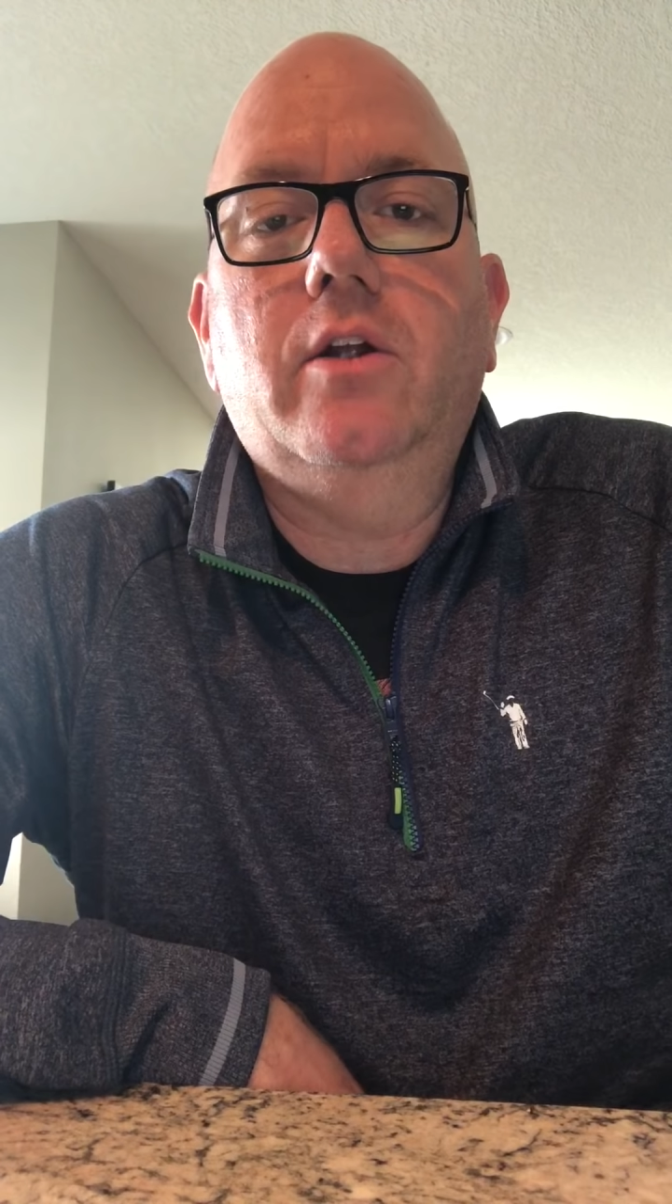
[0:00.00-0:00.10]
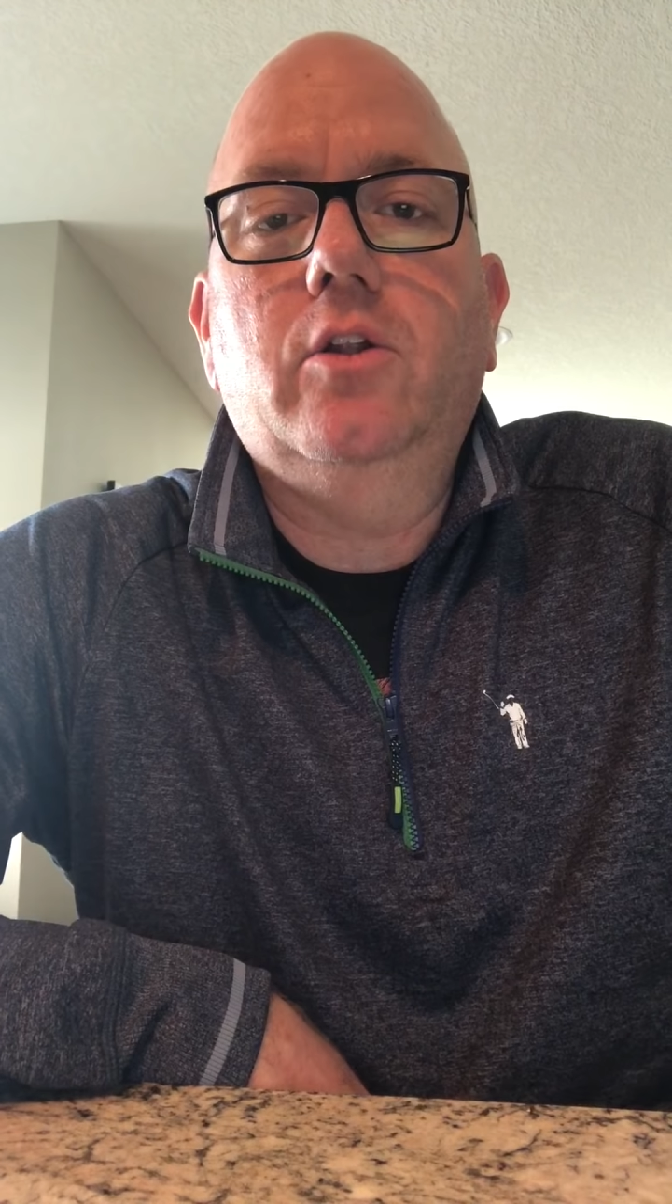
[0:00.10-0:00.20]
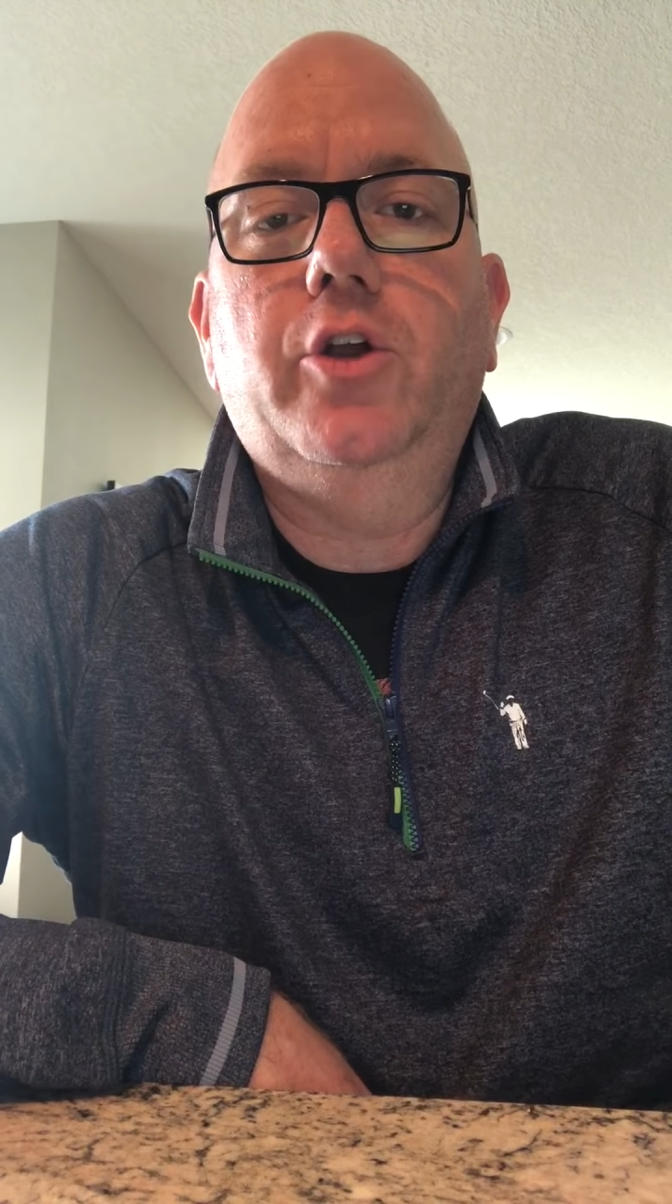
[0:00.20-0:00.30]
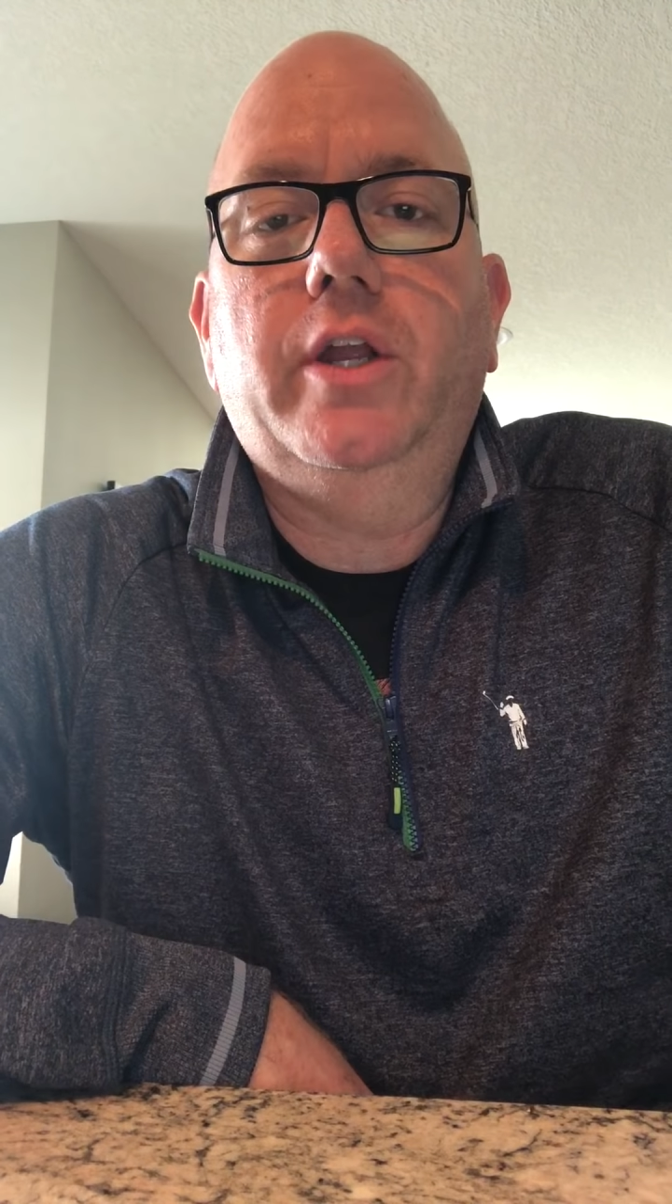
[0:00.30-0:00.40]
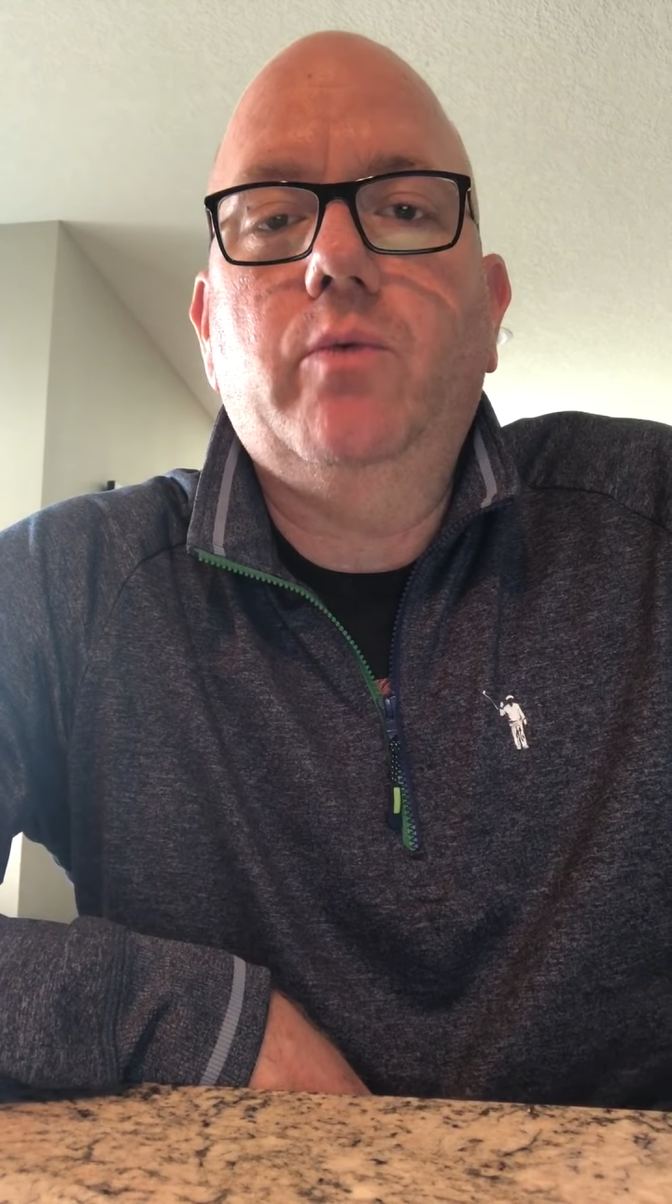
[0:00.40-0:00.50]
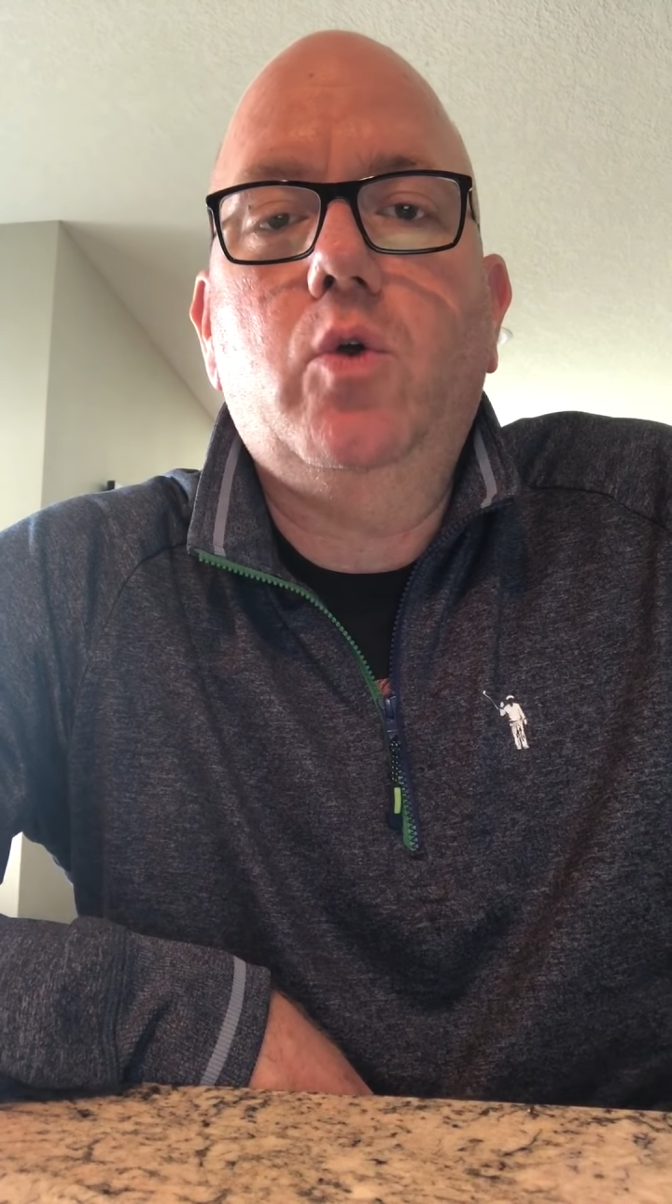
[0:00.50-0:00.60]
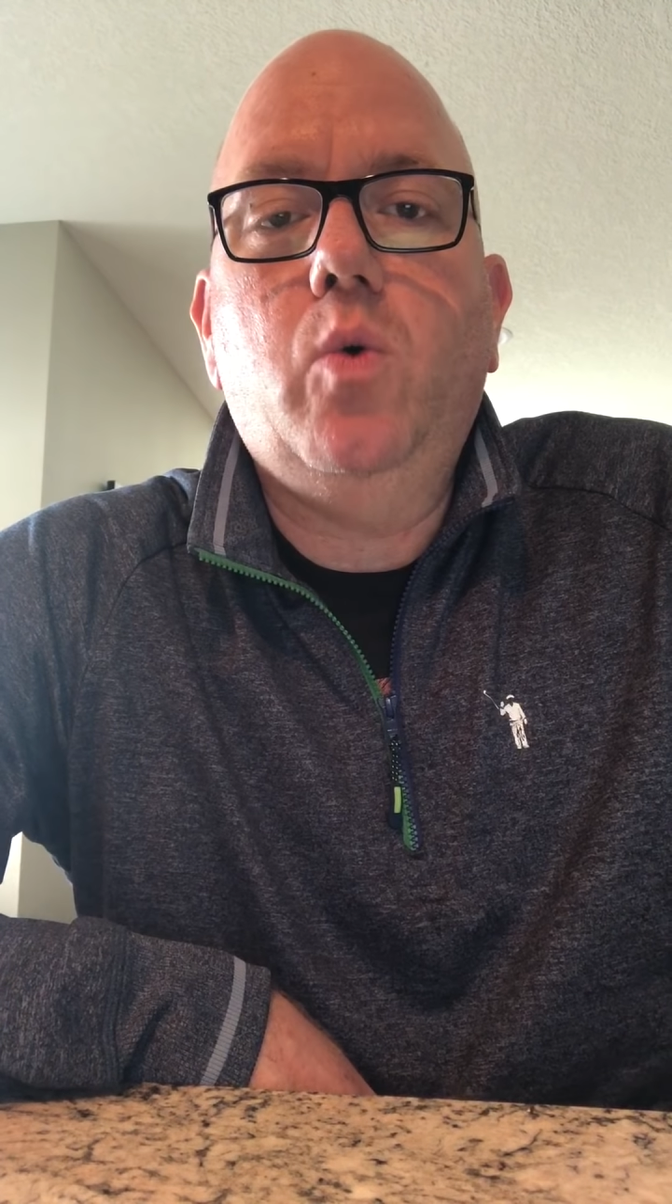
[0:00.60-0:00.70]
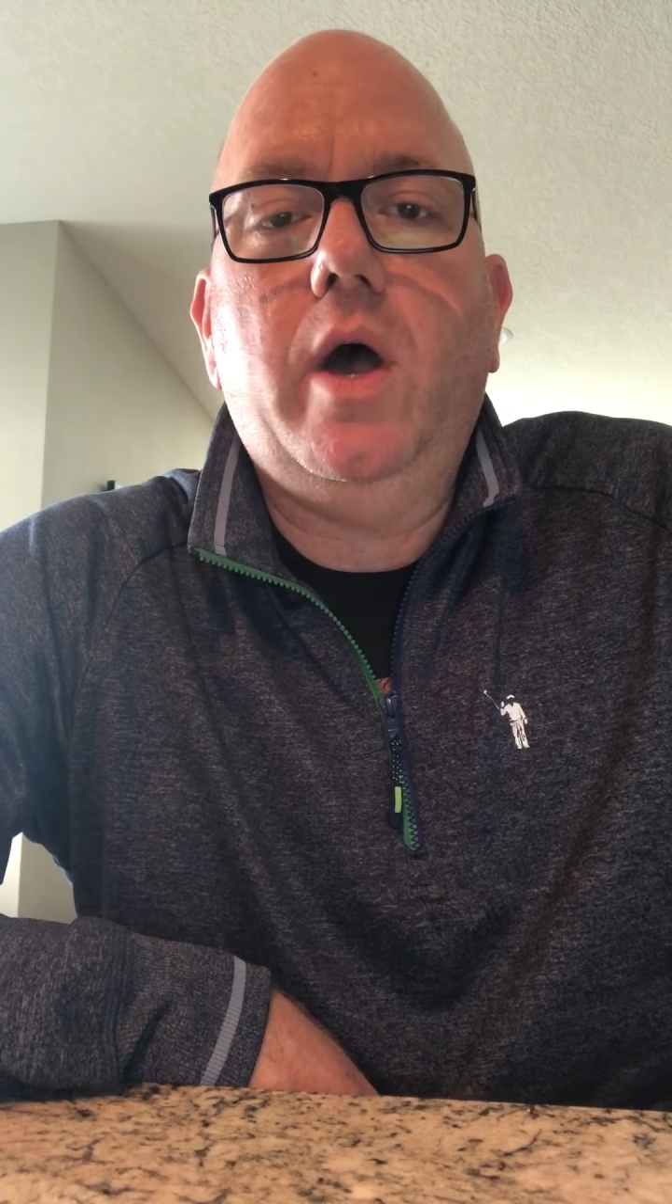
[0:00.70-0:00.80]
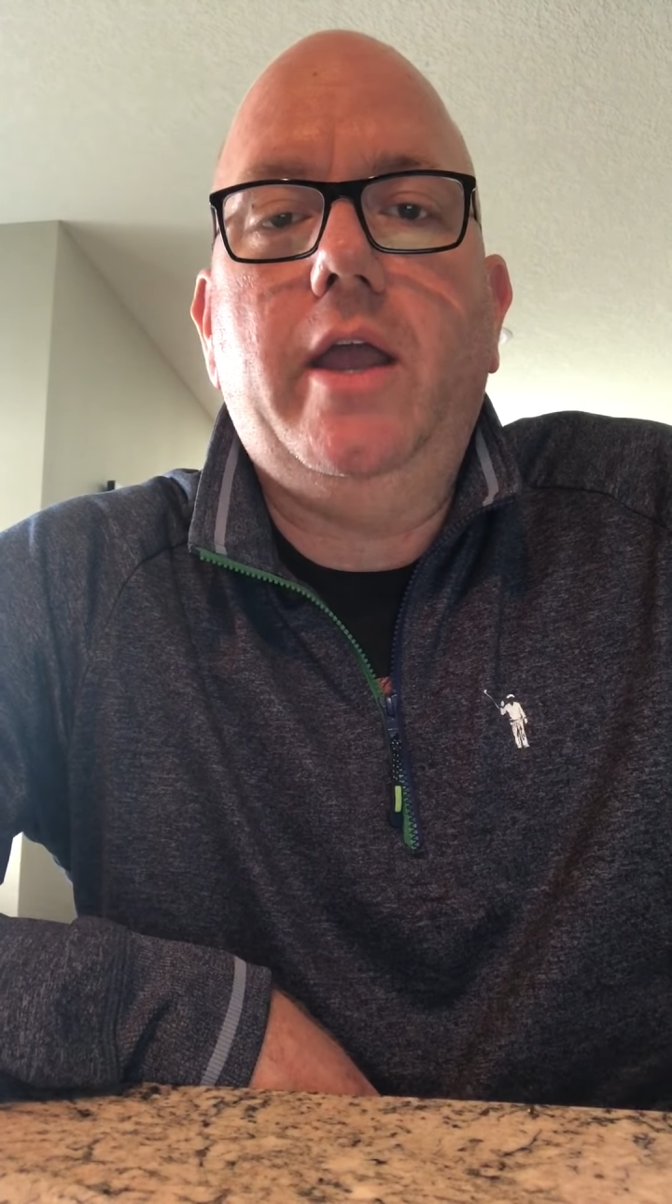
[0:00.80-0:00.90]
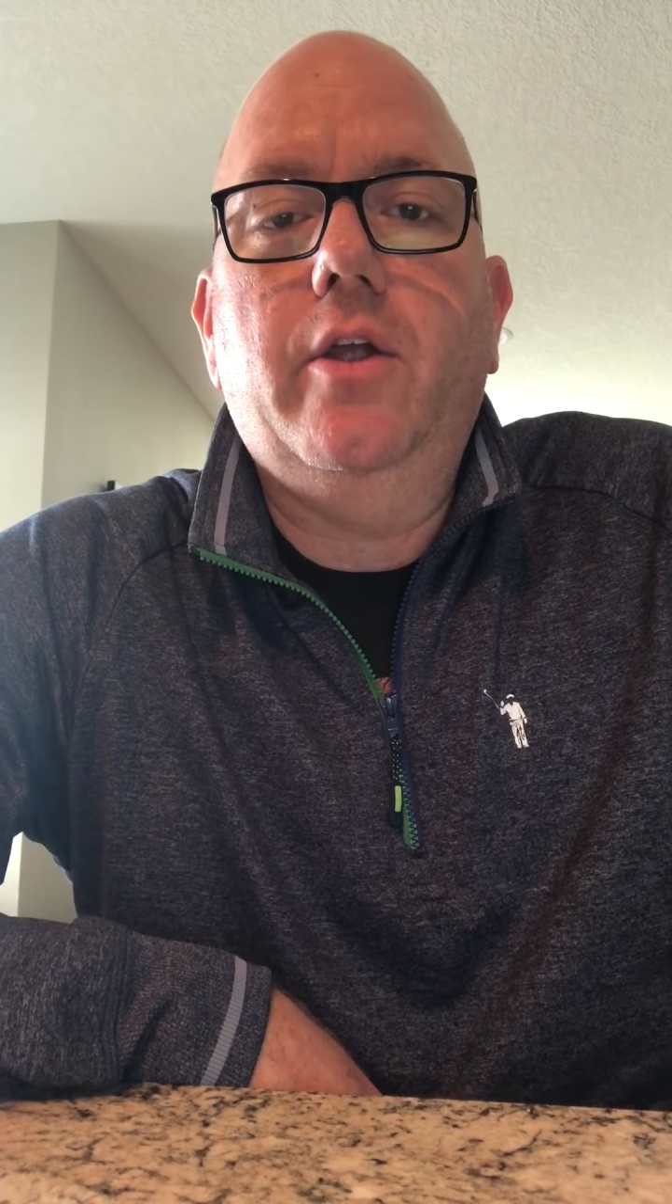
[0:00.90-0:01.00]
our learning
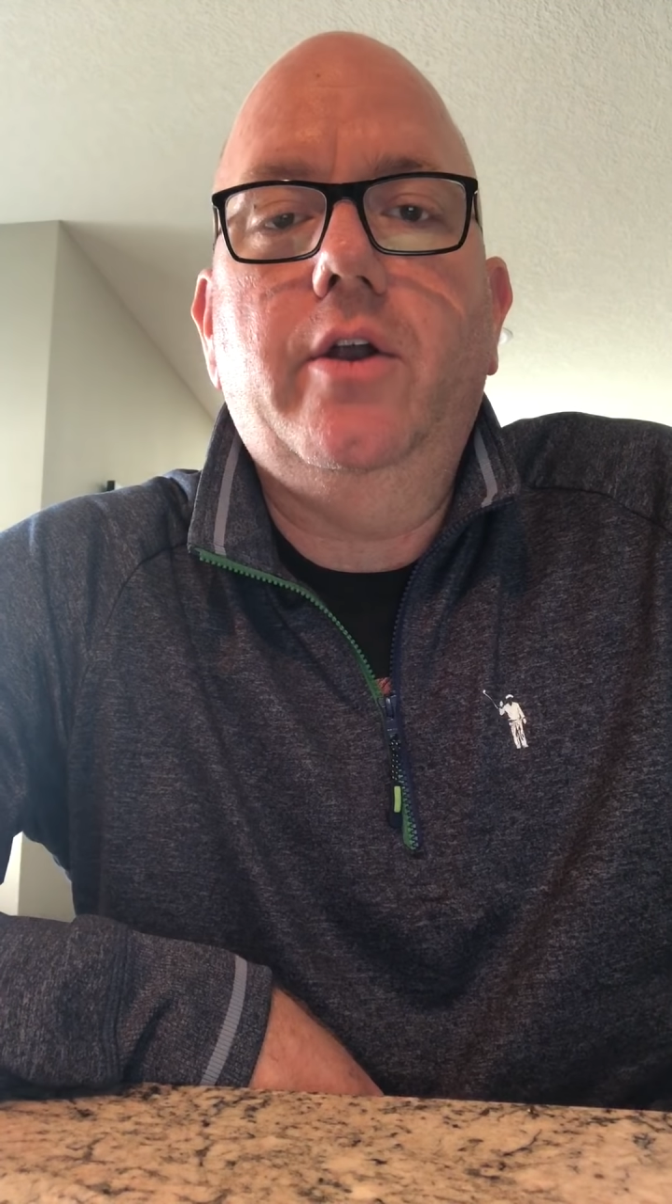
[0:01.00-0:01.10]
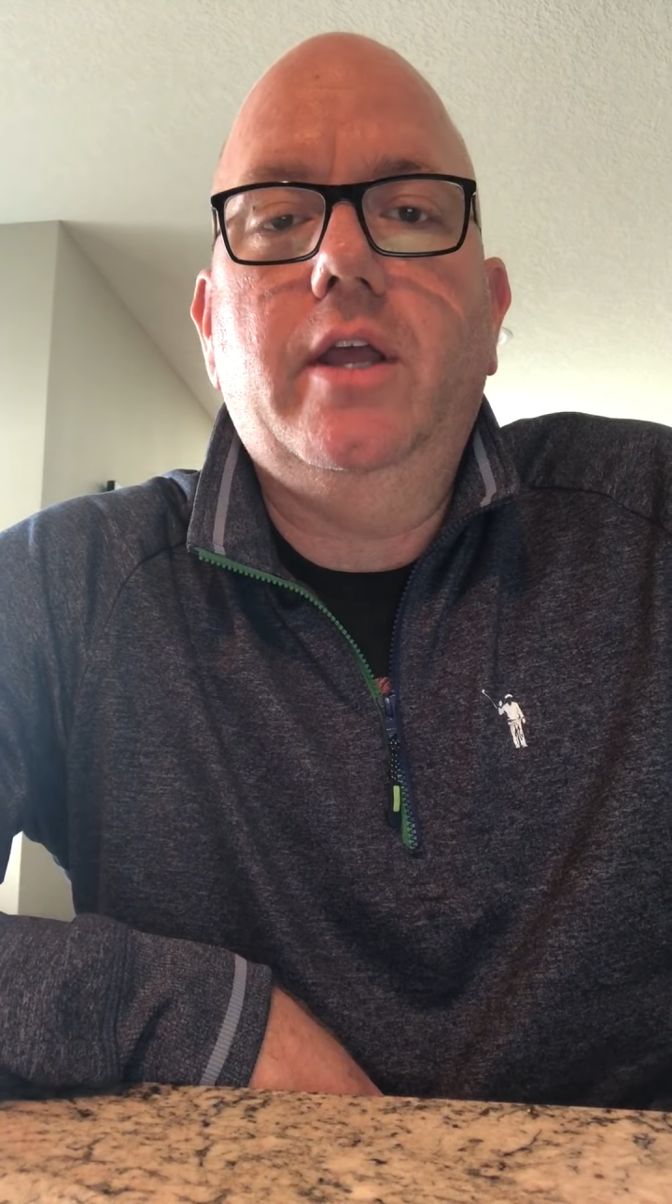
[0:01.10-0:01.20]
required